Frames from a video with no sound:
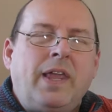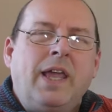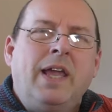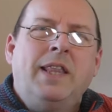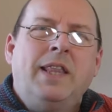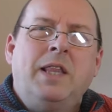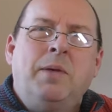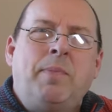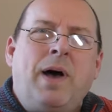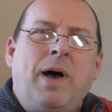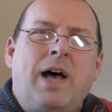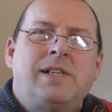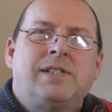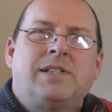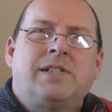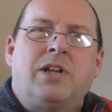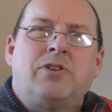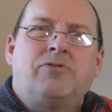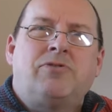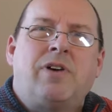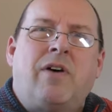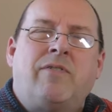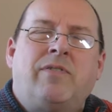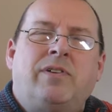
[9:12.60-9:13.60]
in the past
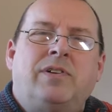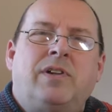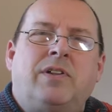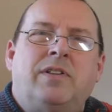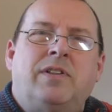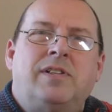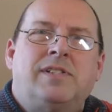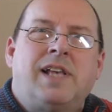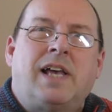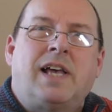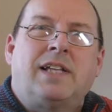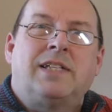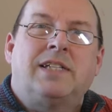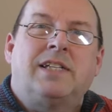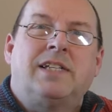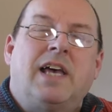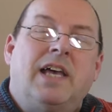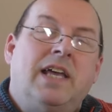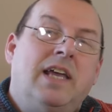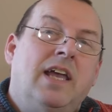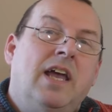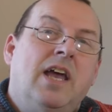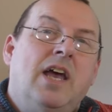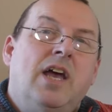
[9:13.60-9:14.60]
I travelled on the
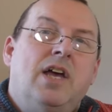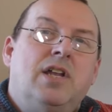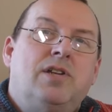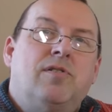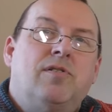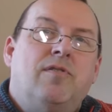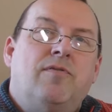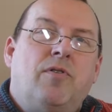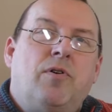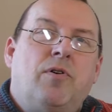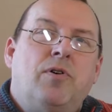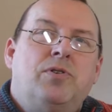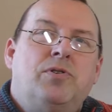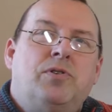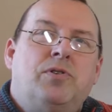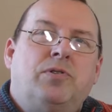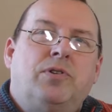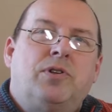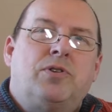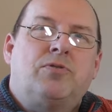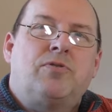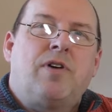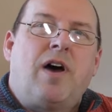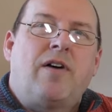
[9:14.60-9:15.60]
Saturday to avoid
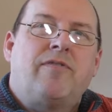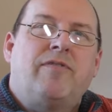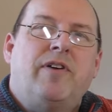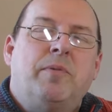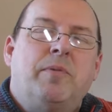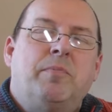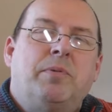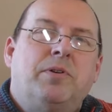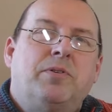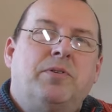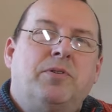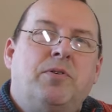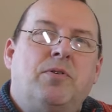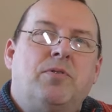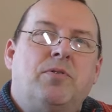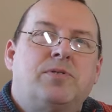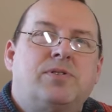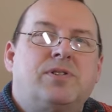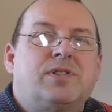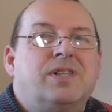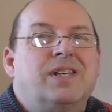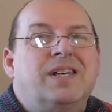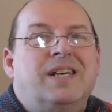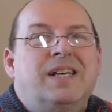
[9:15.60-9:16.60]
all the traffic. But of
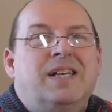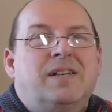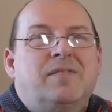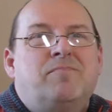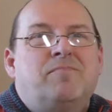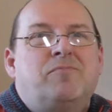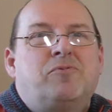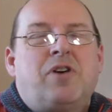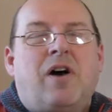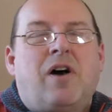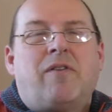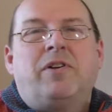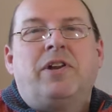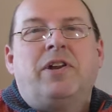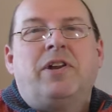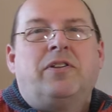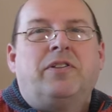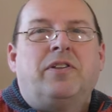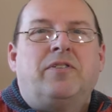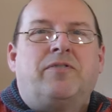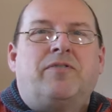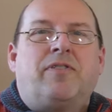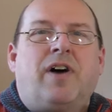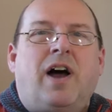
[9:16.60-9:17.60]
course, travelling
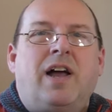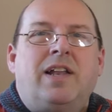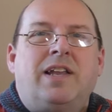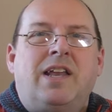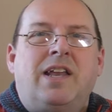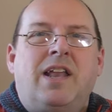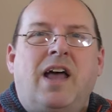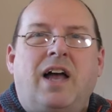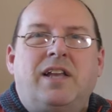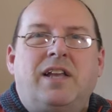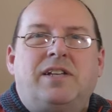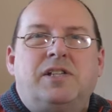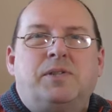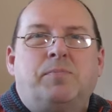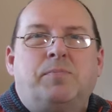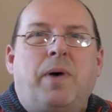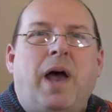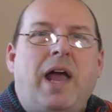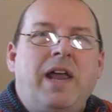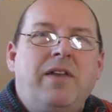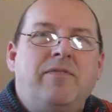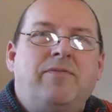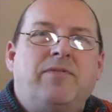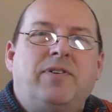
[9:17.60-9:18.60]
on the Friday night, as
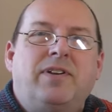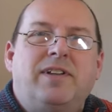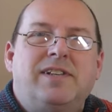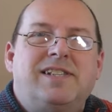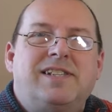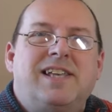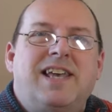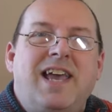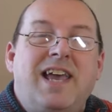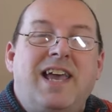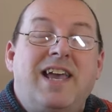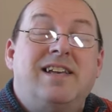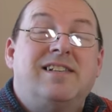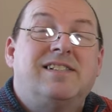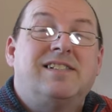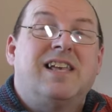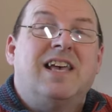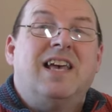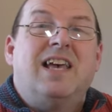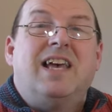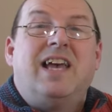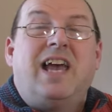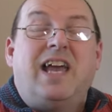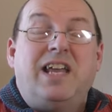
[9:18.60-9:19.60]
painful as it
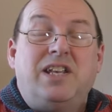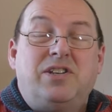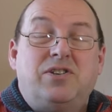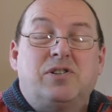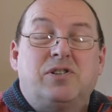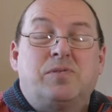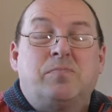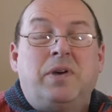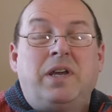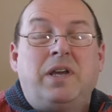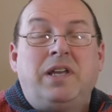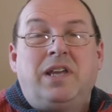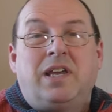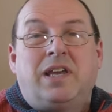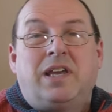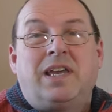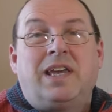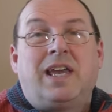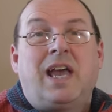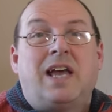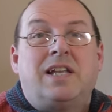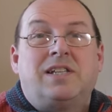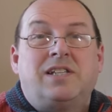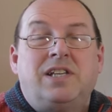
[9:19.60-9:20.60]
is, it does mean you
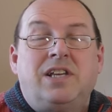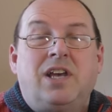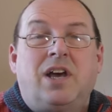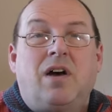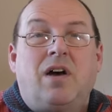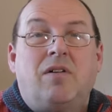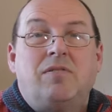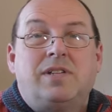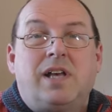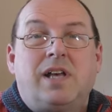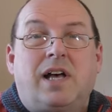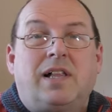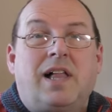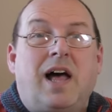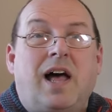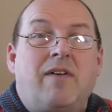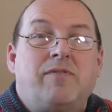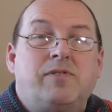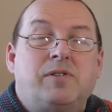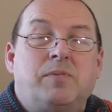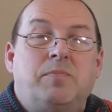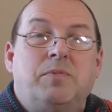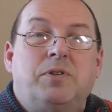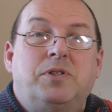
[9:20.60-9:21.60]
can get to your hotel,
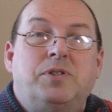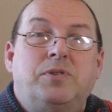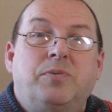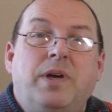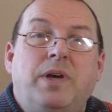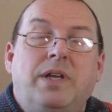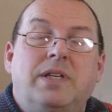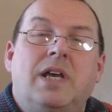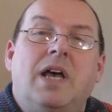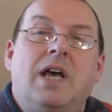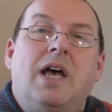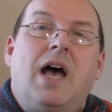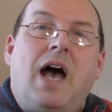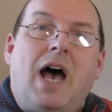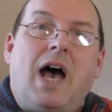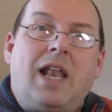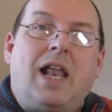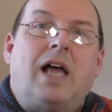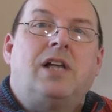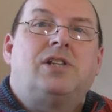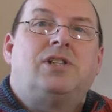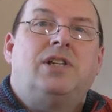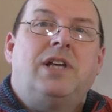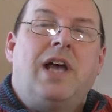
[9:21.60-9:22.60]
have something to eat,
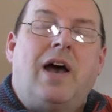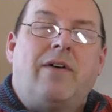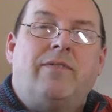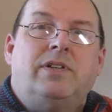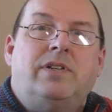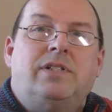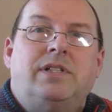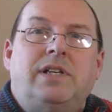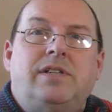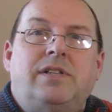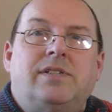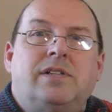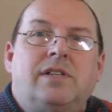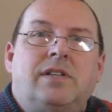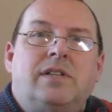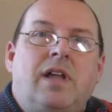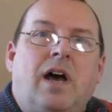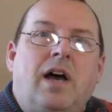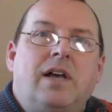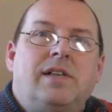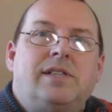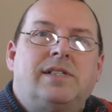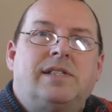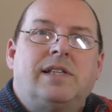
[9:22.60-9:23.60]
and actually have a decent
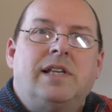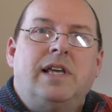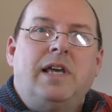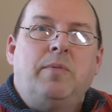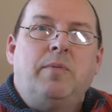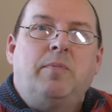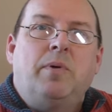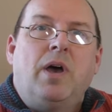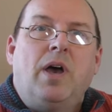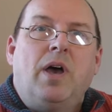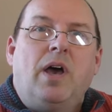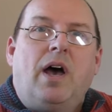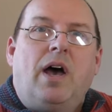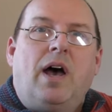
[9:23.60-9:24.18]
night's sleep,